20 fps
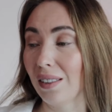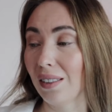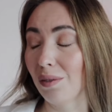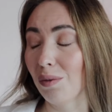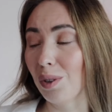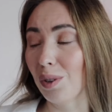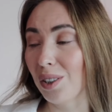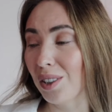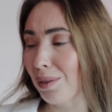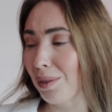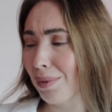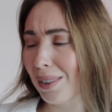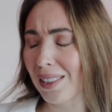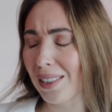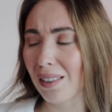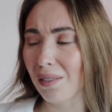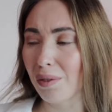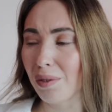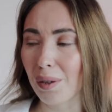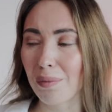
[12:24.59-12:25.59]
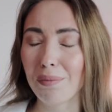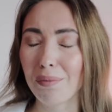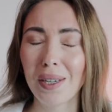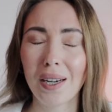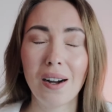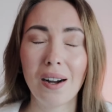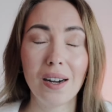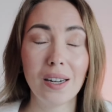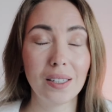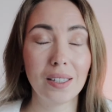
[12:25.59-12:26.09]
and watching myself from
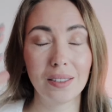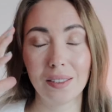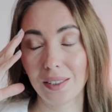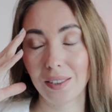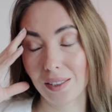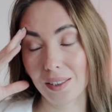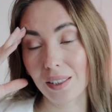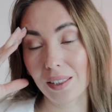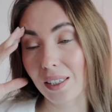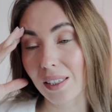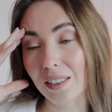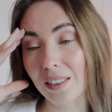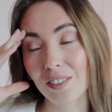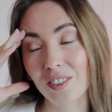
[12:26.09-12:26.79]
behind is like,